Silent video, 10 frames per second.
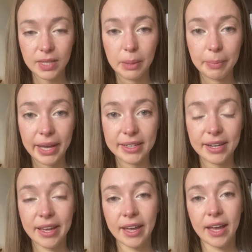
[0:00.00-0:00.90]
But
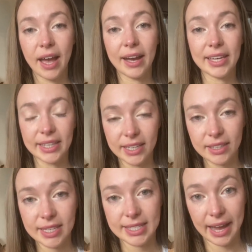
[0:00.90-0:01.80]
I
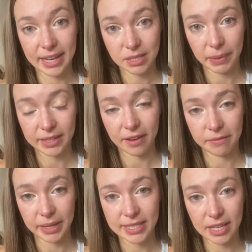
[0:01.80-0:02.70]
healed this aspect of
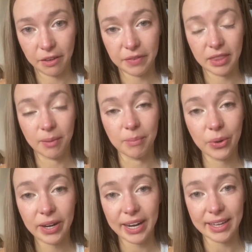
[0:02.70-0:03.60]
myself, and the
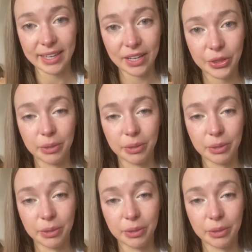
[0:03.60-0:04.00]
more I healed, the